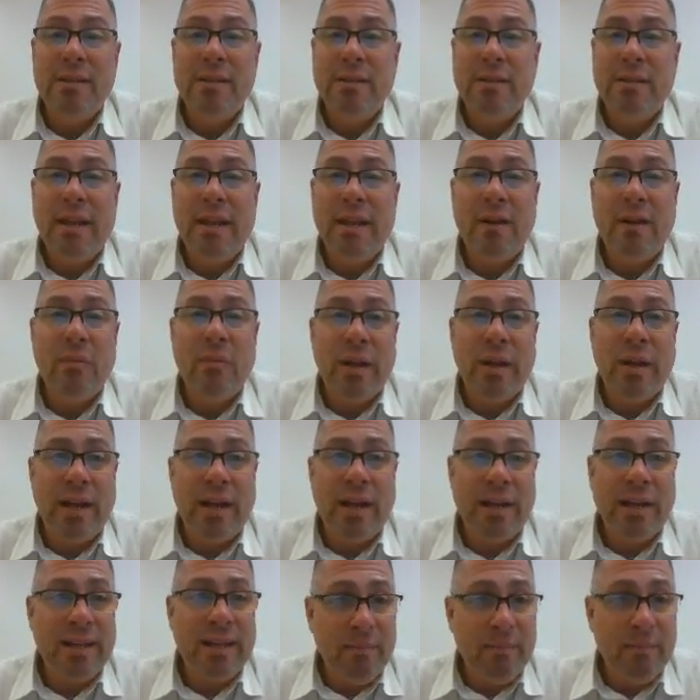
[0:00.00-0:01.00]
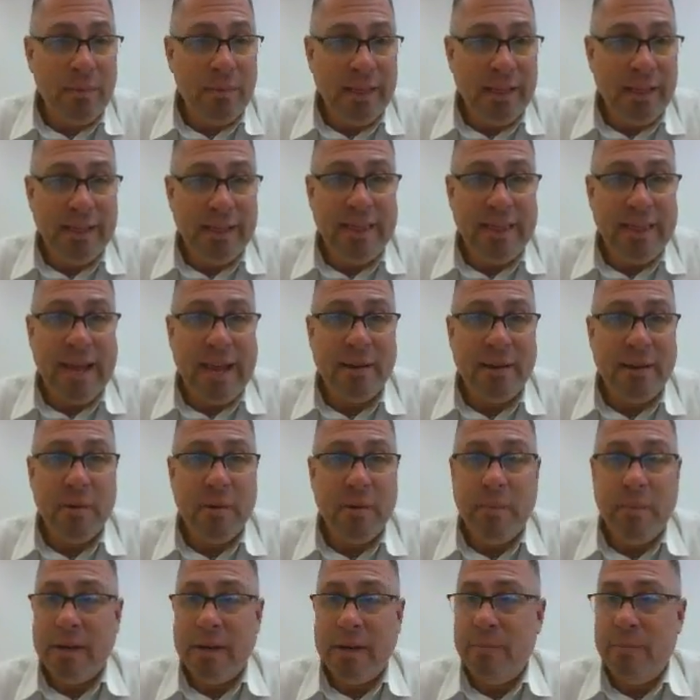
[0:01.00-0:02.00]
Now when I click that, I'm going
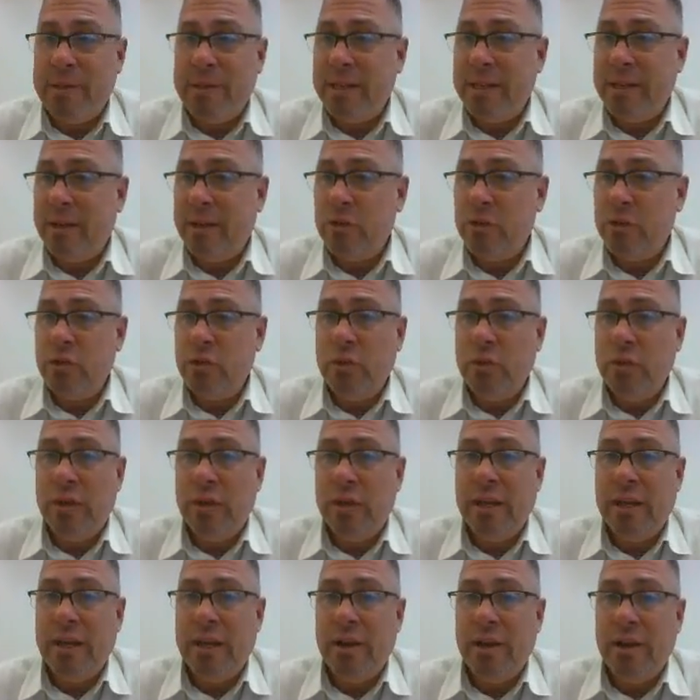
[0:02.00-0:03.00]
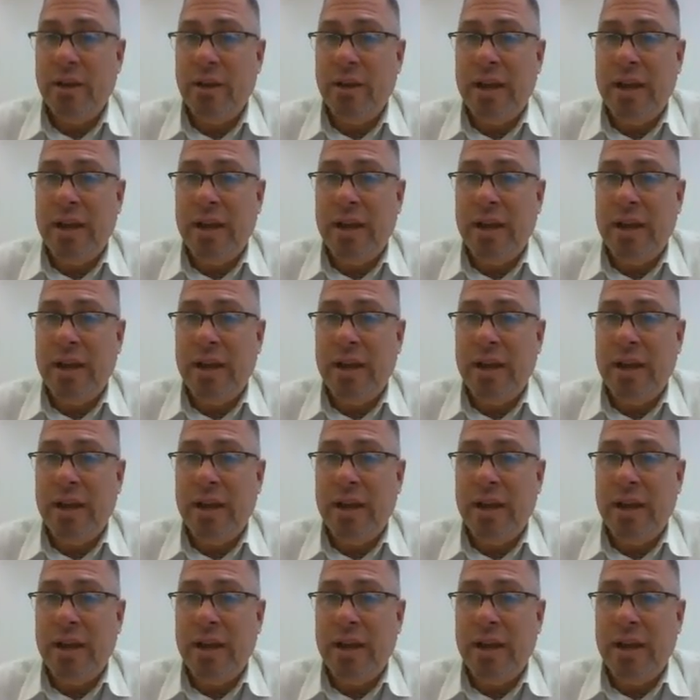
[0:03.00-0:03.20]
to pick a particular student here,